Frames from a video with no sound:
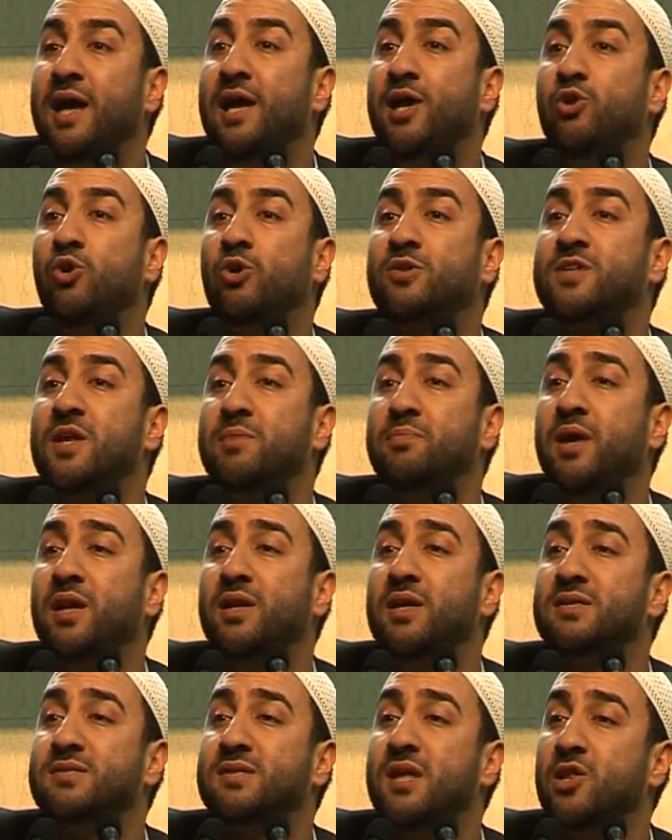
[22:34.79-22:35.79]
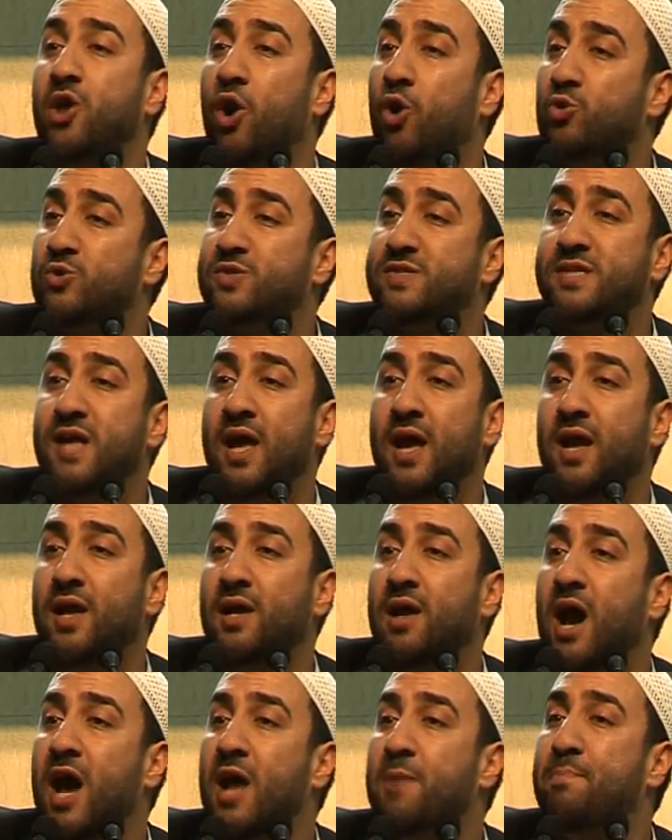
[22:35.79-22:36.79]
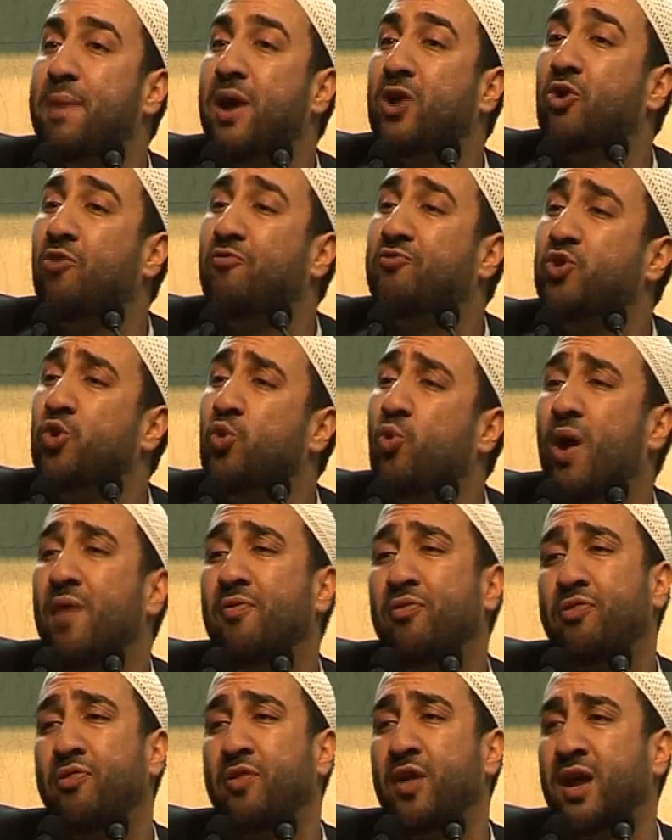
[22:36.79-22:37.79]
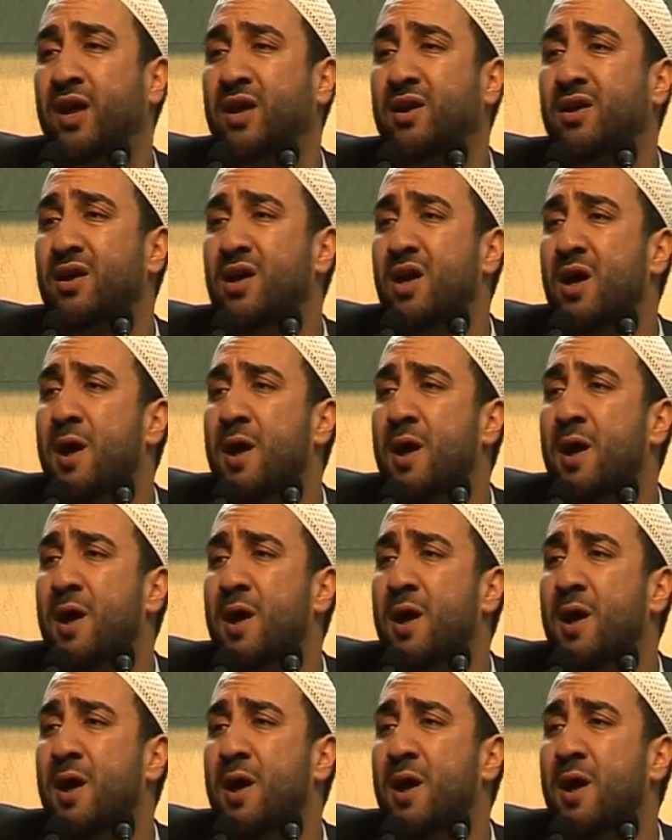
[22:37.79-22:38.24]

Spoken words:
He looked at me and he said, Oh Sahal, I beg of you one thing.